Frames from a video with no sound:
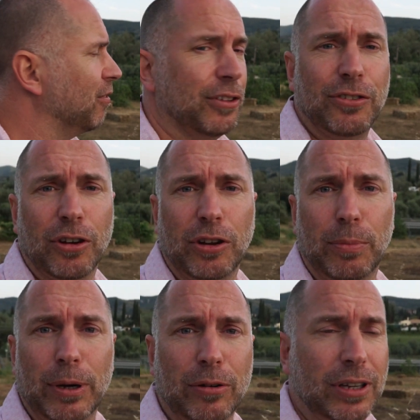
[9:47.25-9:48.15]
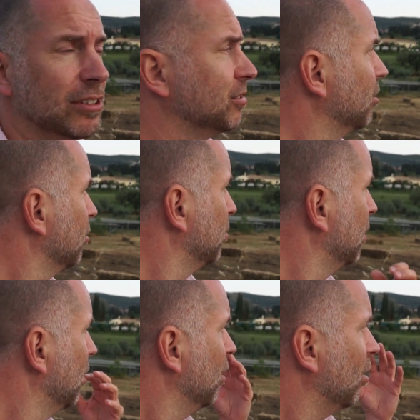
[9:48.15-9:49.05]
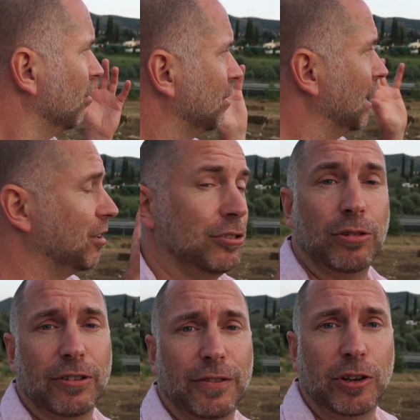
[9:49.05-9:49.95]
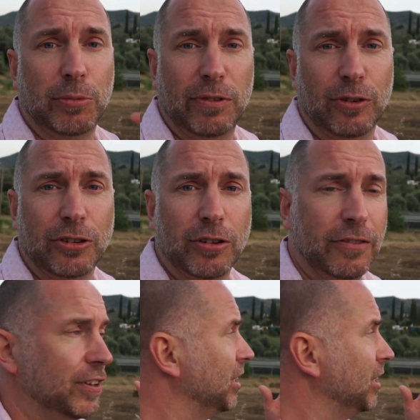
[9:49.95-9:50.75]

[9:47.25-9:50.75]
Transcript: the side of the building, so I'm glad I took the photo before I started